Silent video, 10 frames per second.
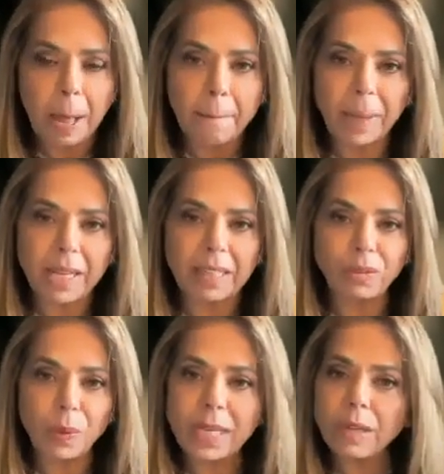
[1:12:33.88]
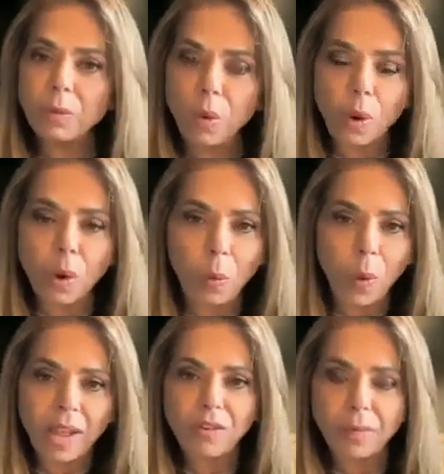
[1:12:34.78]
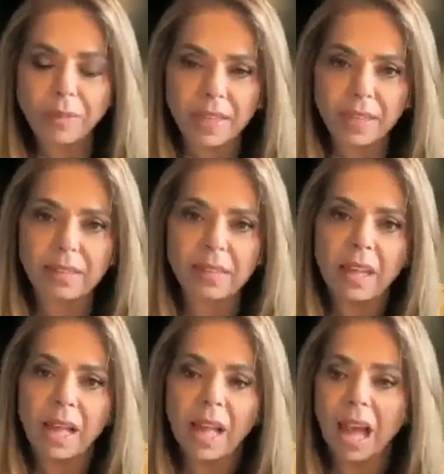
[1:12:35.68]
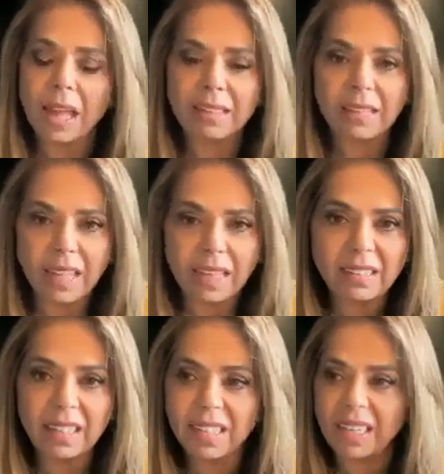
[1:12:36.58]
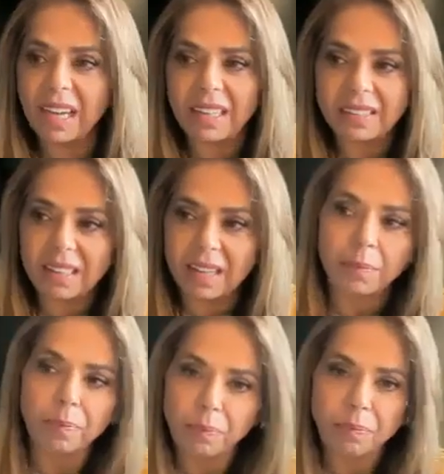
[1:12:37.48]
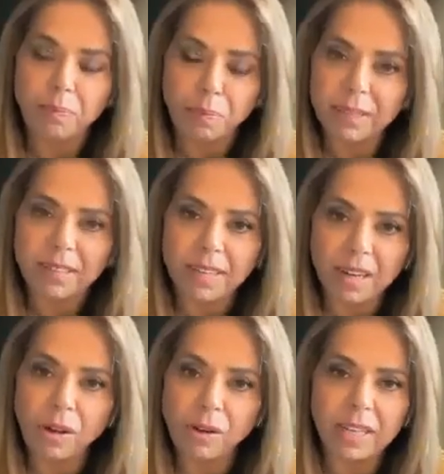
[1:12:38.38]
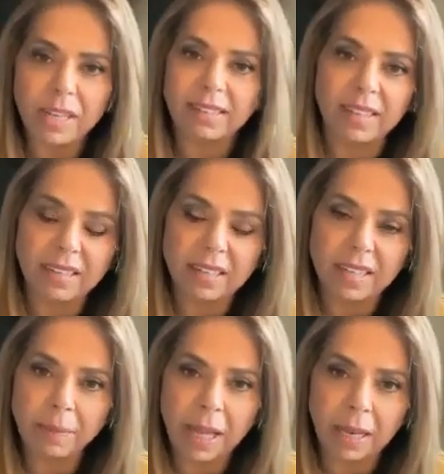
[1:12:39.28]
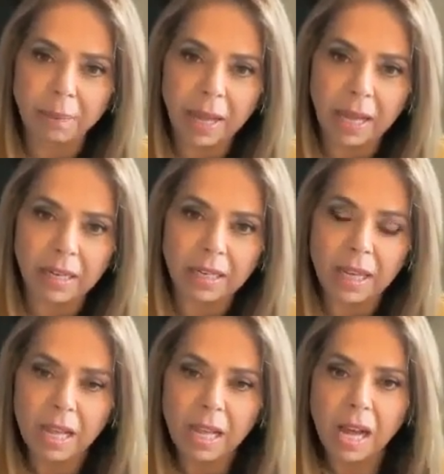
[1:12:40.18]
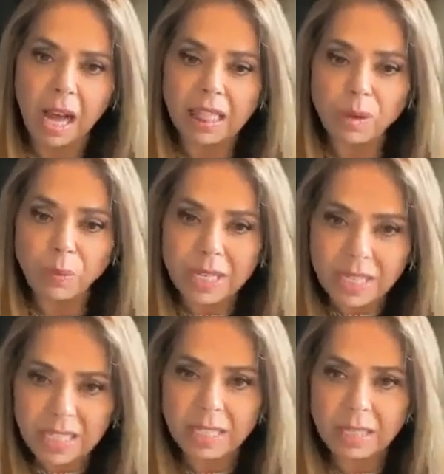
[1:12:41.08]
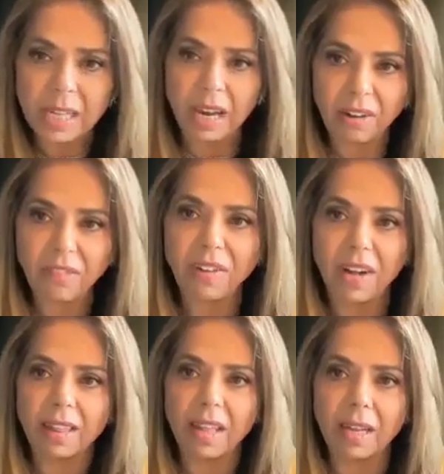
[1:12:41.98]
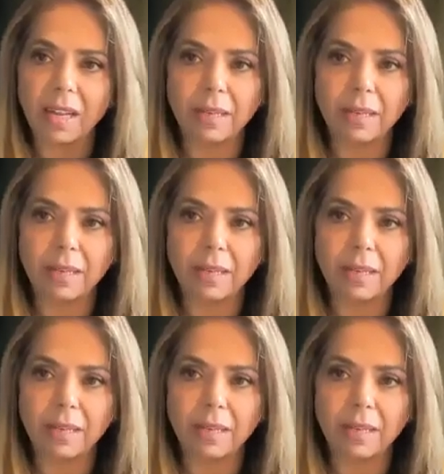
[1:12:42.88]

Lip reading: because we can walk away from this as easily as President Daou has sent an email about it. I think we need to clarify that.